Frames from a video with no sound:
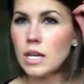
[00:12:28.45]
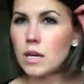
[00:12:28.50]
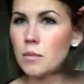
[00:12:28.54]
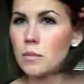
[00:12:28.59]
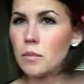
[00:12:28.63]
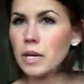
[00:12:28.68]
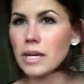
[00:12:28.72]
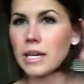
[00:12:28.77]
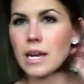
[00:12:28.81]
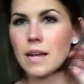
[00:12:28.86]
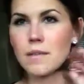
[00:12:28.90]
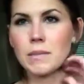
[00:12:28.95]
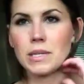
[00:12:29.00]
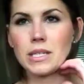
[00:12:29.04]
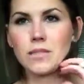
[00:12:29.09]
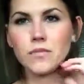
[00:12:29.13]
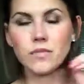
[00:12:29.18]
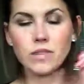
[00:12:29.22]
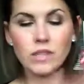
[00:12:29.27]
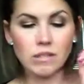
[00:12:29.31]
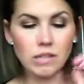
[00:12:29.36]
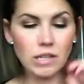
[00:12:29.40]
But, I mean,
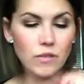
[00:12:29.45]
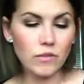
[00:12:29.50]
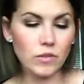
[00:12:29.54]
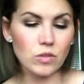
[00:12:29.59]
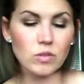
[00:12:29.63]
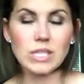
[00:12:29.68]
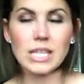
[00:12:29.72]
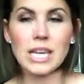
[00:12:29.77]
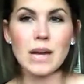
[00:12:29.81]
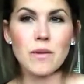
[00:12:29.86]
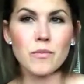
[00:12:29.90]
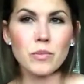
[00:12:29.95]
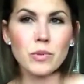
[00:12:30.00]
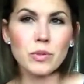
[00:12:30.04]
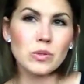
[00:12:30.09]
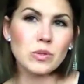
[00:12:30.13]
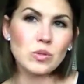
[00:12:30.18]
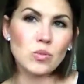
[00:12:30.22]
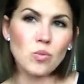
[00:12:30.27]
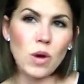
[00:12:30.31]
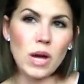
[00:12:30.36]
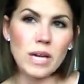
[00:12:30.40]
if they'll give you
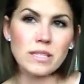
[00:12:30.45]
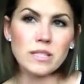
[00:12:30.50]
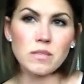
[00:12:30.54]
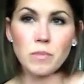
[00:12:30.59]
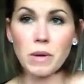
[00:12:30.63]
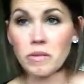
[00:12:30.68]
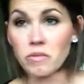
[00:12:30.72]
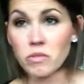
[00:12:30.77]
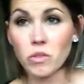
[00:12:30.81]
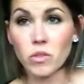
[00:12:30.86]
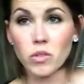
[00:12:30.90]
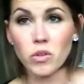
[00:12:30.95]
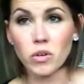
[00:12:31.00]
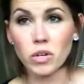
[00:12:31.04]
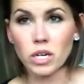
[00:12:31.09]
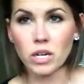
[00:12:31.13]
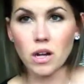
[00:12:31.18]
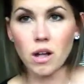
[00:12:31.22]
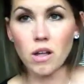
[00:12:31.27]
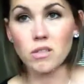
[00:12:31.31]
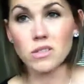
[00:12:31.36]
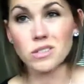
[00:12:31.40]
samples, why spend the
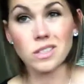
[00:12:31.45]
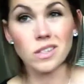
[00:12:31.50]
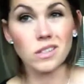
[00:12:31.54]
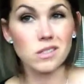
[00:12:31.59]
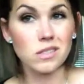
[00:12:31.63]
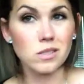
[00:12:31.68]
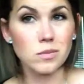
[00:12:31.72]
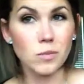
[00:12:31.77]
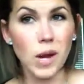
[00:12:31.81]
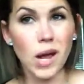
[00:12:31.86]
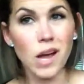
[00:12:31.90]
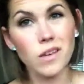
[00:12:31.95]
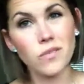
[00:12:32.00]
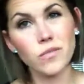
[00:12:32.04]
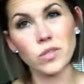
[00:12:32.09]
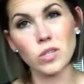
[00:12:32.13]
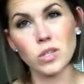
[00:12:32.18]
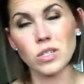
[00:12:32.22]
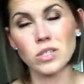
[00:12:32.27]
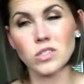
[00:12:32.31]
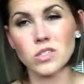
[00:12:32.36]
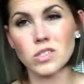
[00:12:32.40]
$30 on the spot if you
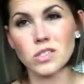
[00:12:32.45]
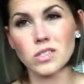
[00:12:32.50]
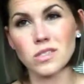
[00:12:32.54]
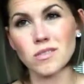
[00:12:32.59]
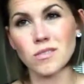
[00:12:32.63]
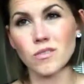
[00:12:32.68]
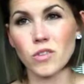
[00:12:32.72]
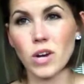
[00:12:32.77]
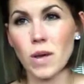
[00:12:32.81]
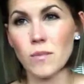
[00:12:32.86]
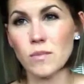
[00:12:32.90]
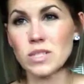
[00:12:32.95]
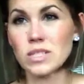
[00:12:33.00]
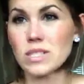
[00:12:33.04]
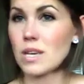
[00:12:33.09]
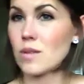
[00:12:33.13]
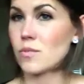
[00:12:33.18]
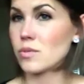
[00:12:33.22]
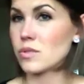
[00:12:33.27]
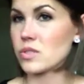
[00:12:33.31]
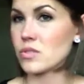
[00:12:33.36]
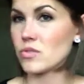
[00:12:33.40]
can just grab the
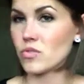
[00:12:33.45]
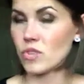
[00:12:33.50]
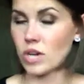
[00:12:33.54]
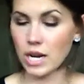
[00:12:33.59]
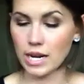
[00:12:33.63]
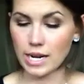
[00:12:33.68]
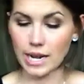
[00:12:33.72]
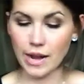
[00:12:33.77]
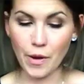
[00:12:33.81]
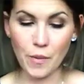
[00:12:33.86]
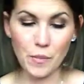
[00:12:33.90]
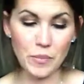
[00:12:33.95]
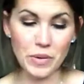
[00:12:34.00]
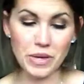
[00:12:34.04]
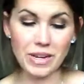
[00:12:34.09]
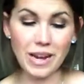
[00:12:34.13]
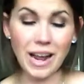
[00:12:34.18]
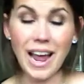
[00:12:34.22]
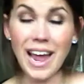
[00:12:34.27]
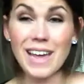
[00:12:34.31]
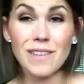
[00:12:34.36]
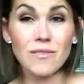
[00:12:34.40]
samples and try it out?
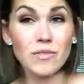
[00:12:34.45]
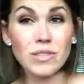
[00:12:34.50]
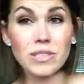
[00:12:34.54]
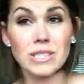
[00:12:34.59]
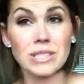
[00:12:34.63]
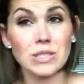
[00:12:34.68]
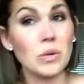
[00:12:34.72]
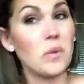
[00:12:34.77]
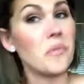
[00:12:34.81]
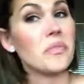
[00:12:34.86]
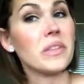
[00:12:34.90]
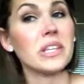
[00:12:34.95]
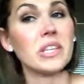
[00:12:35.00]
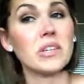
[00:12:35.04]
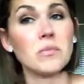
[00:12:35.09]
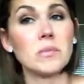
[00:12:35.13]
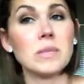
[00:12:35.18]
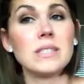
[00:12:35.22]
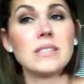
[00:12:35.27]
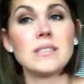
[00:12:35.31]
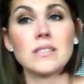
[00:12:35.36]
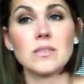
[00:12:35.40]
But I really don't think you'll
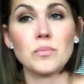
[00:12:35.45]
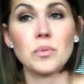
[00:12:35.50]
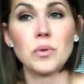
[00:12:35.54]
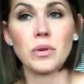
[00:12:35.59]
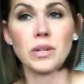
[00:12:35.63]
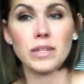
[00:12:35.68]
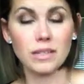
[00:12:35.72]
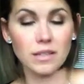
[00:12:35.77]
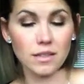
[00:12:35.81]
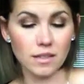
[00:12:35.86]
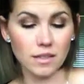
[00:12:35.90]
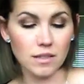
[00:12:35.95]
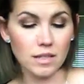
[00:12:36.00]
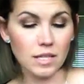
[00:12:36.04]
be disappointed.